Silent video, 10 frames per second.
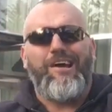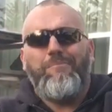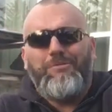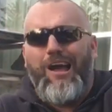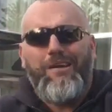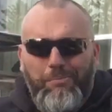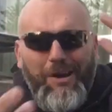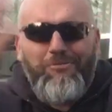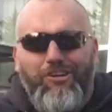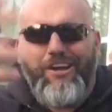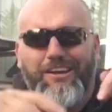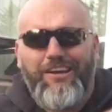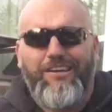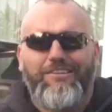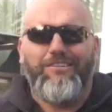I'm done. I'm done trying to
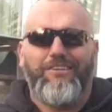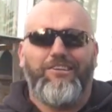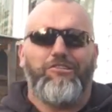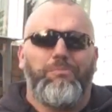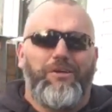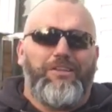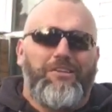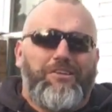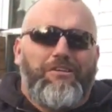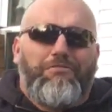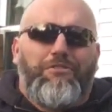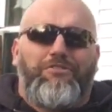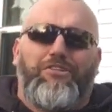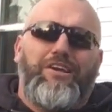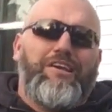explain the
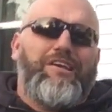difference.